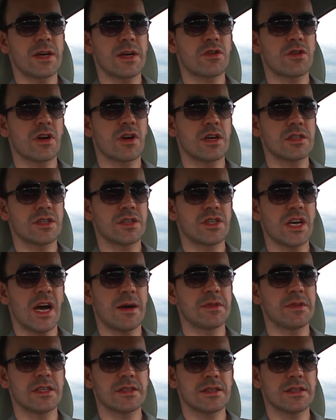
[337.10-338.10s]
come across a
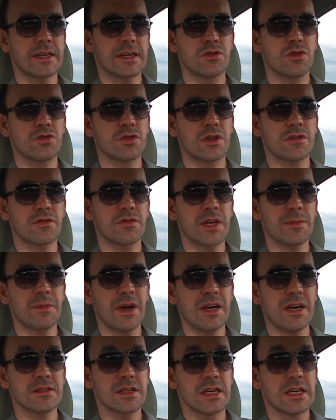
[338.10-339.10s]
job that's like 2 to 3
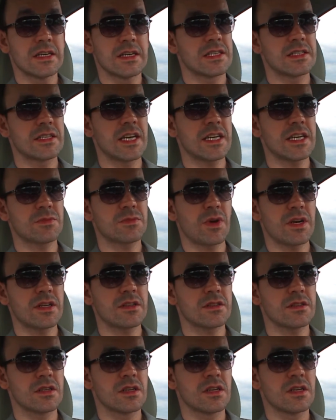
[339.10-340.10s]
months, 6
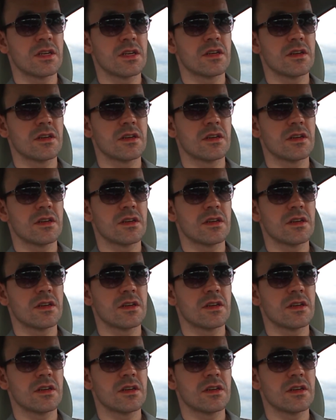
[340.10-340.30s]
months,